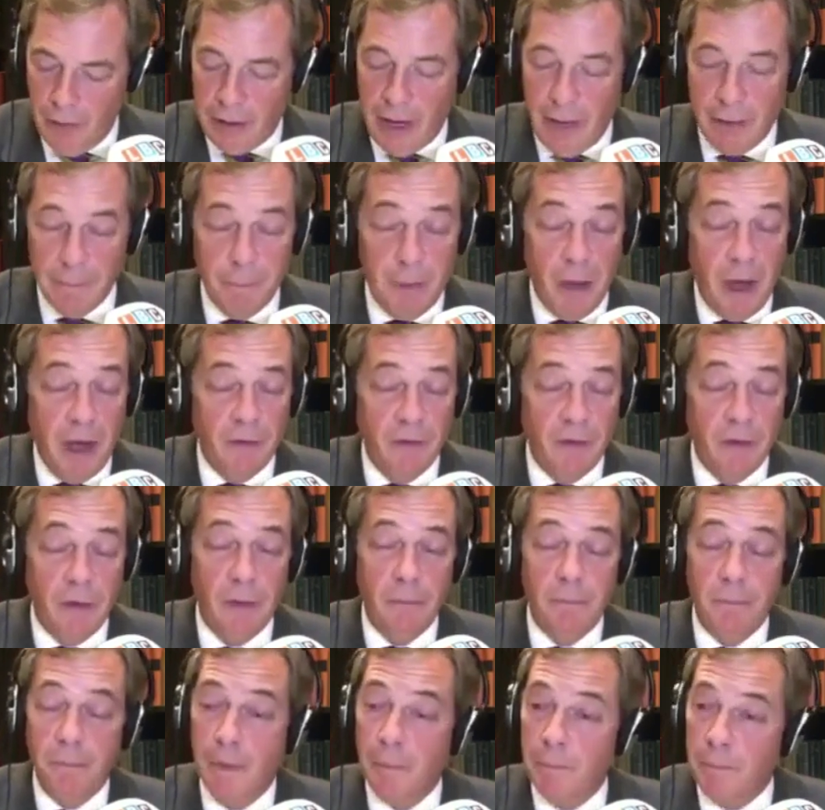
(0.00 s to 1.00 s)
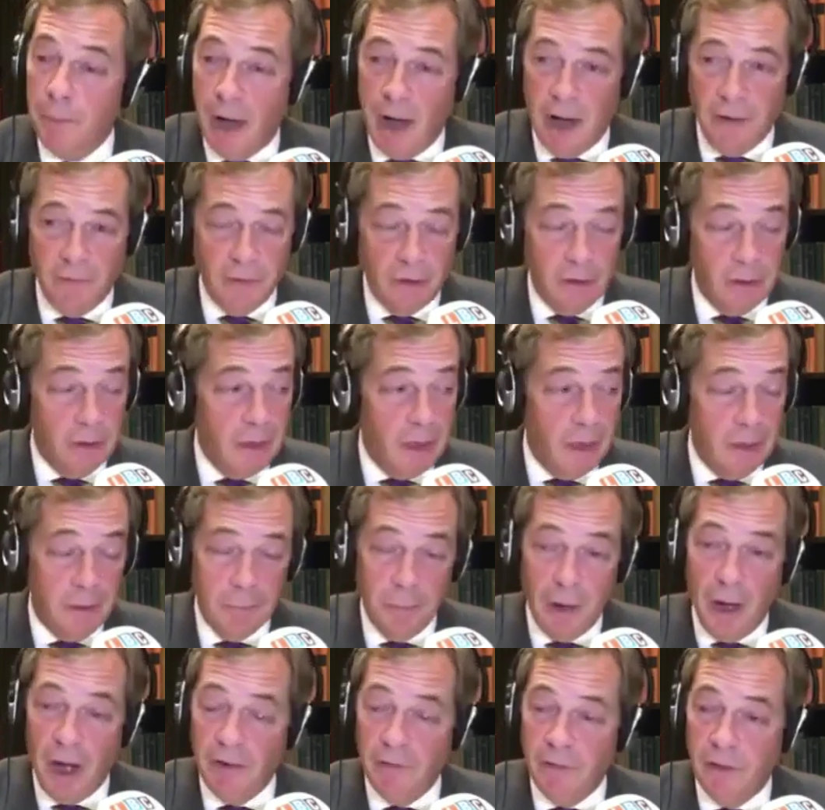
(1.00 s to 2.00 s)
okay,
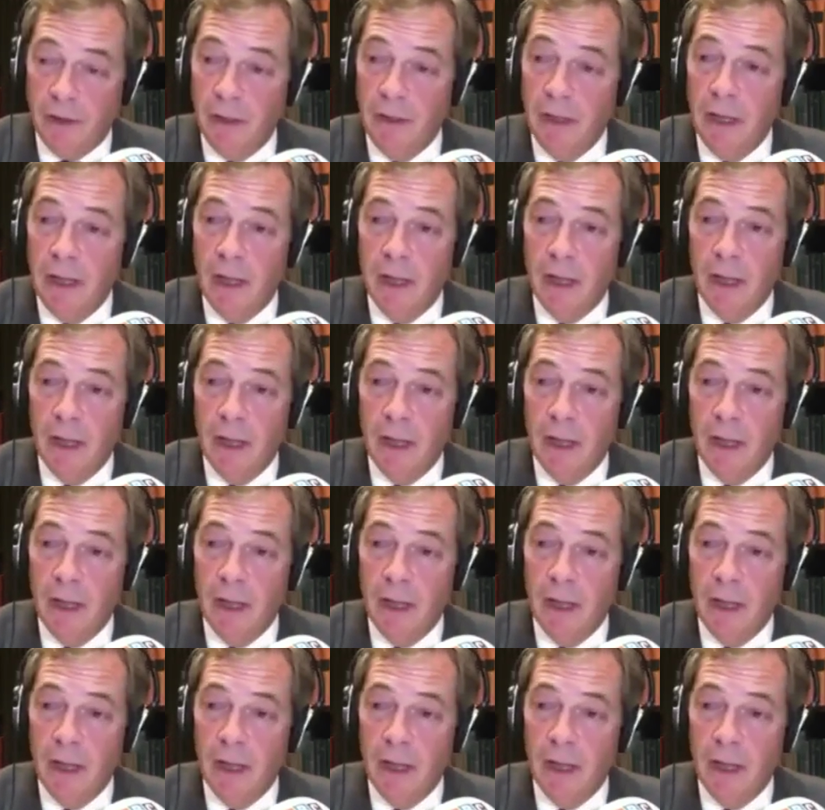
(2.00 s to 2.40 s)
Pavel,